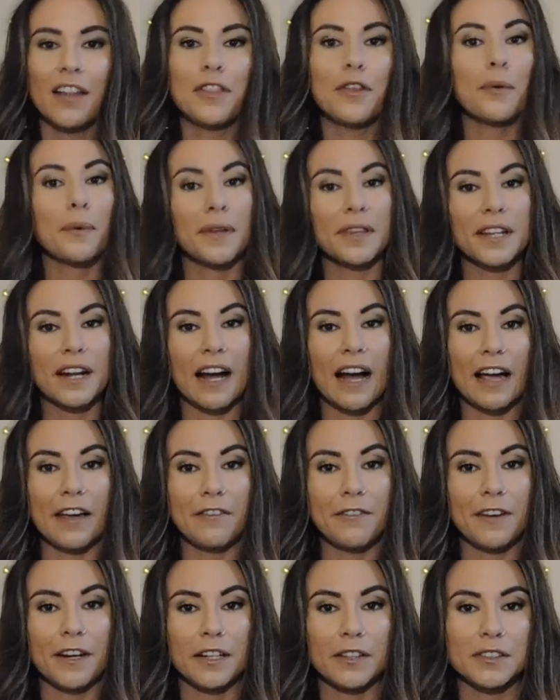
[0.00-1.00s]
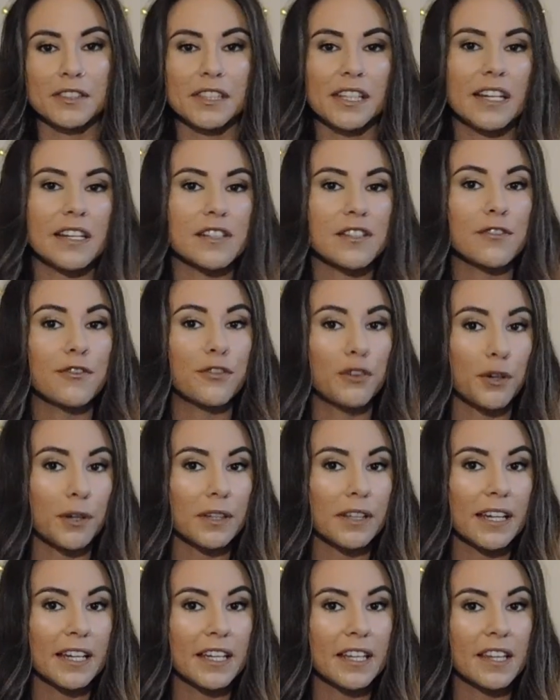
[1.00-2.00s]
The one that I found is
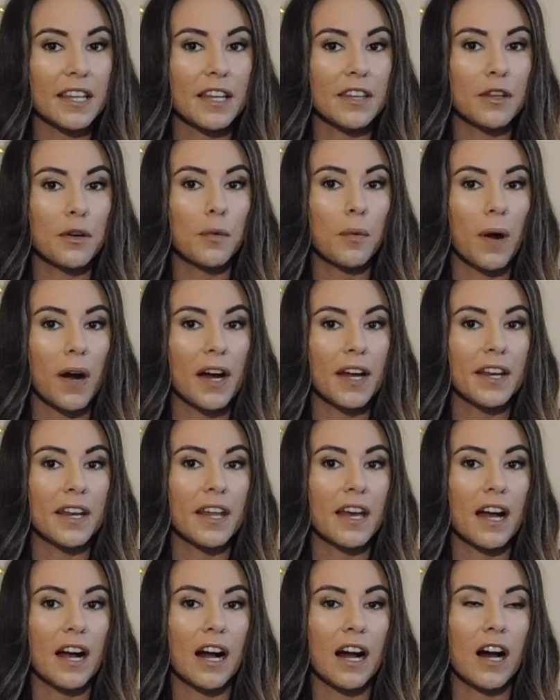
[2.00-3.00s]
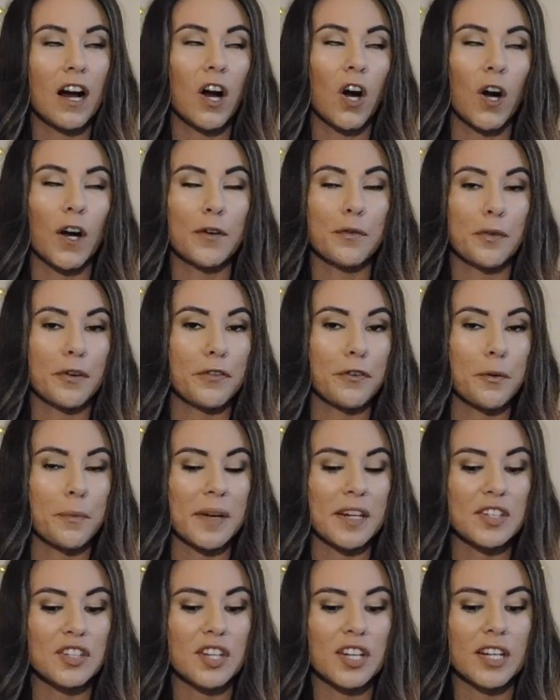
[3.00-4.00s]
floor length, and the one on
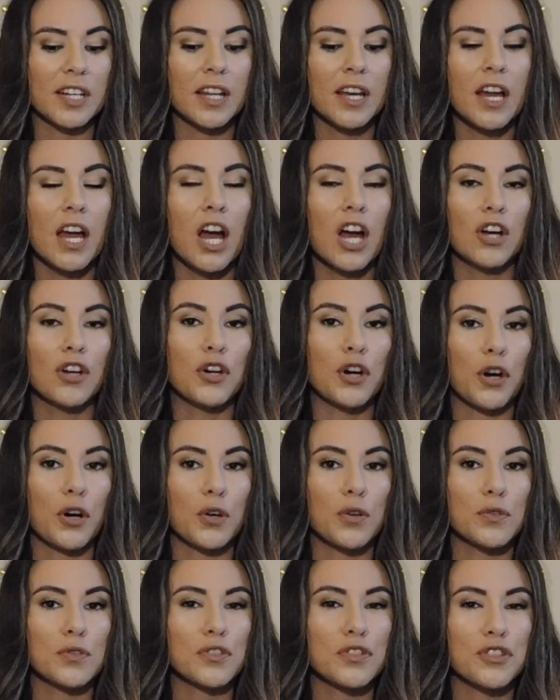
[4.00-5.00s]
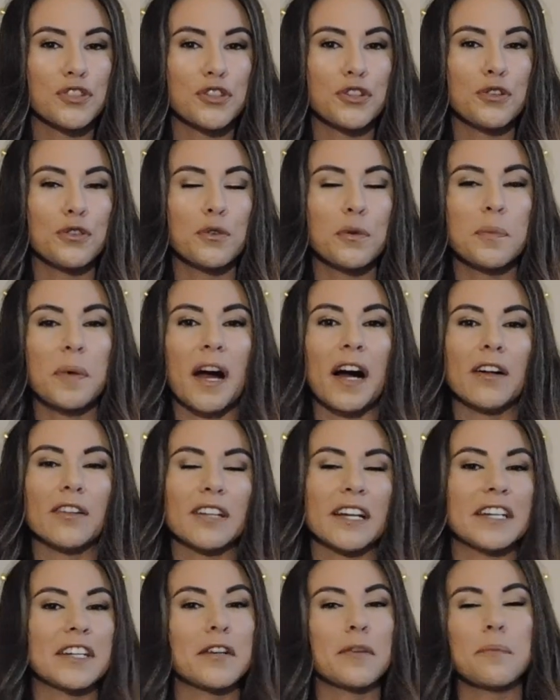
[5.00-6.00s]
Reformation goes to about
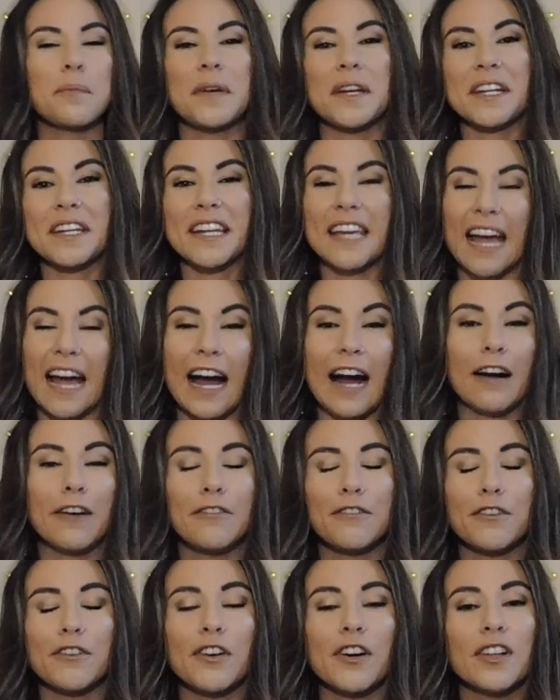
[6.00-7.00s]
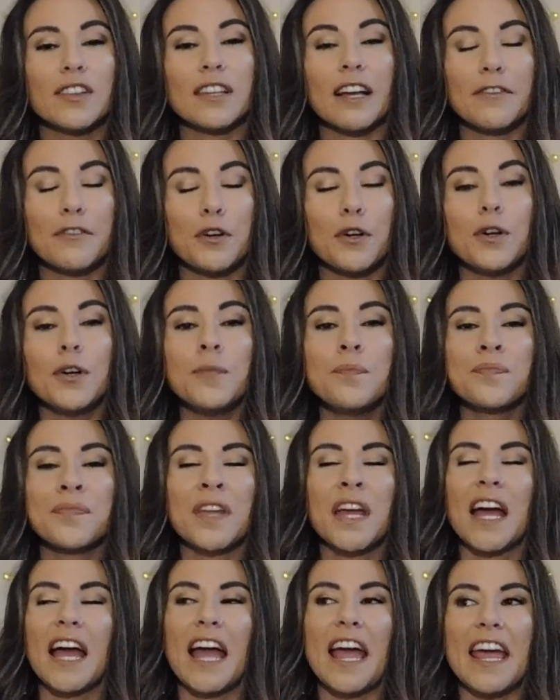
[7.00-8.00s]
like mid-calf level,
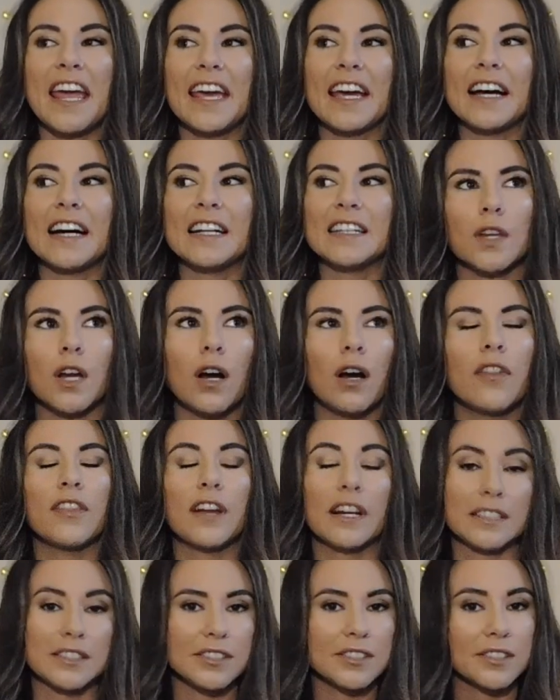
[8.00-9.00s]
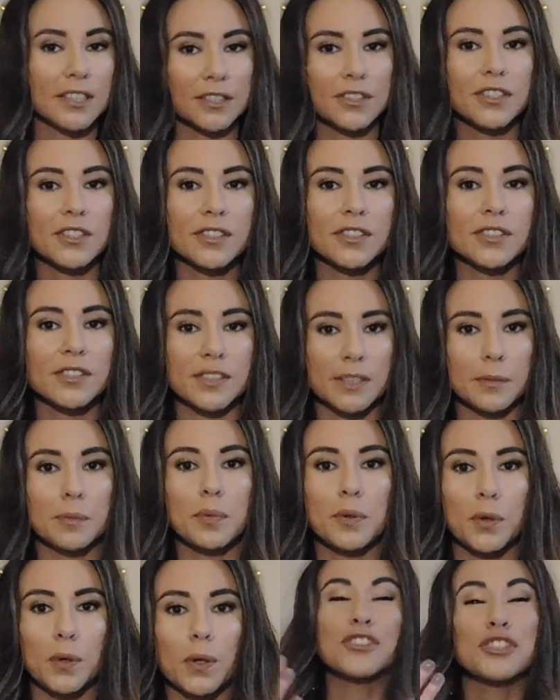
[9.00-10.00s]
and that's such a
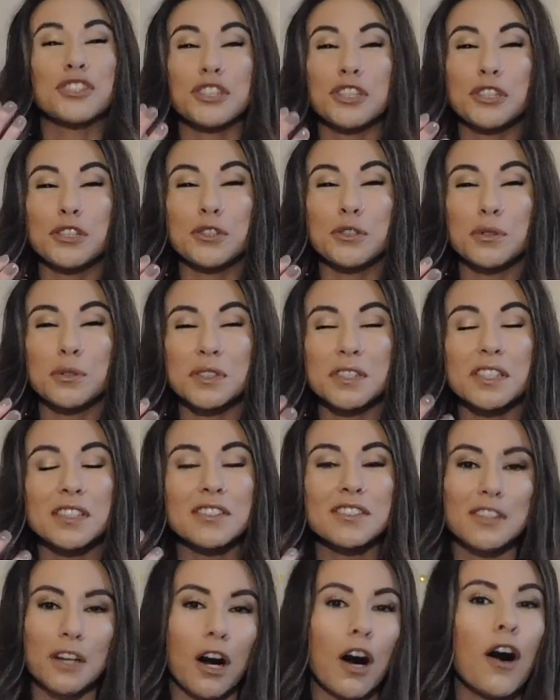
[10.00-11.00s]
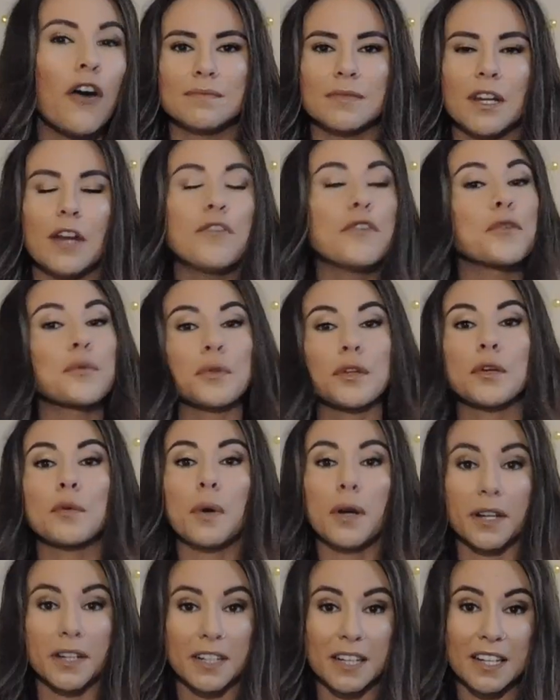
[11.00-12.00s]
simple issue to solve. If you really
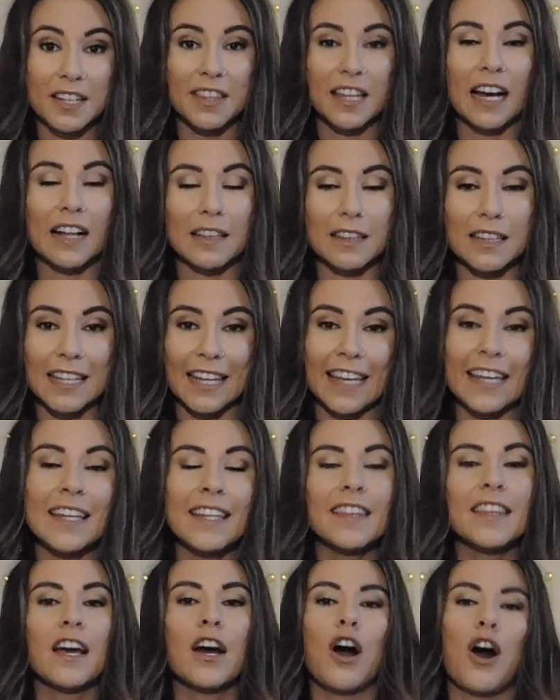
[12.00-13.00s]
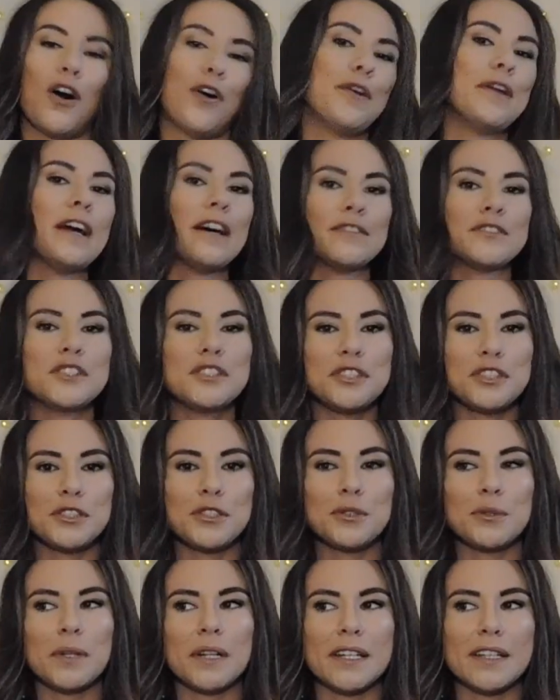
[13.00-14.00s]
wanted it that length, all you have to
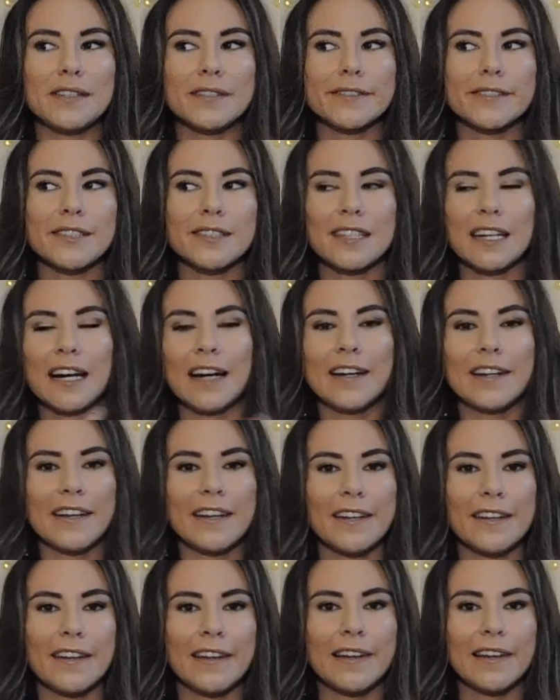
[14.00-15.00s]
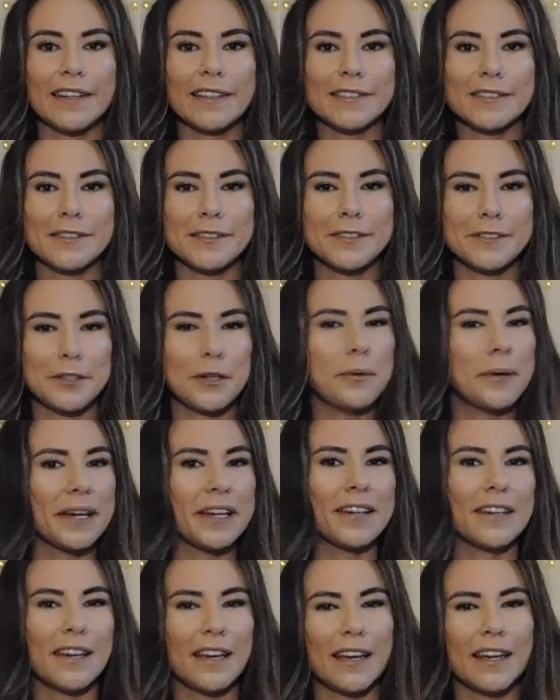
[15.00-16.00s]
do is cut it and sew
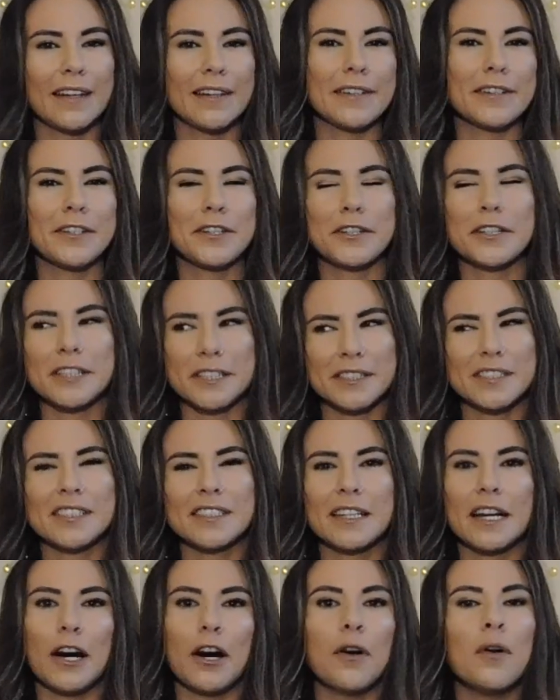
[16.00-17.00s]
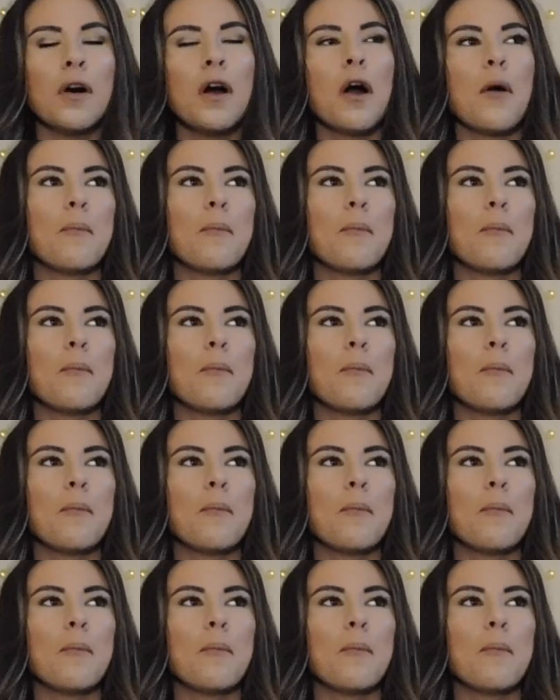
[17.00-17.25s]
it and you're good to go.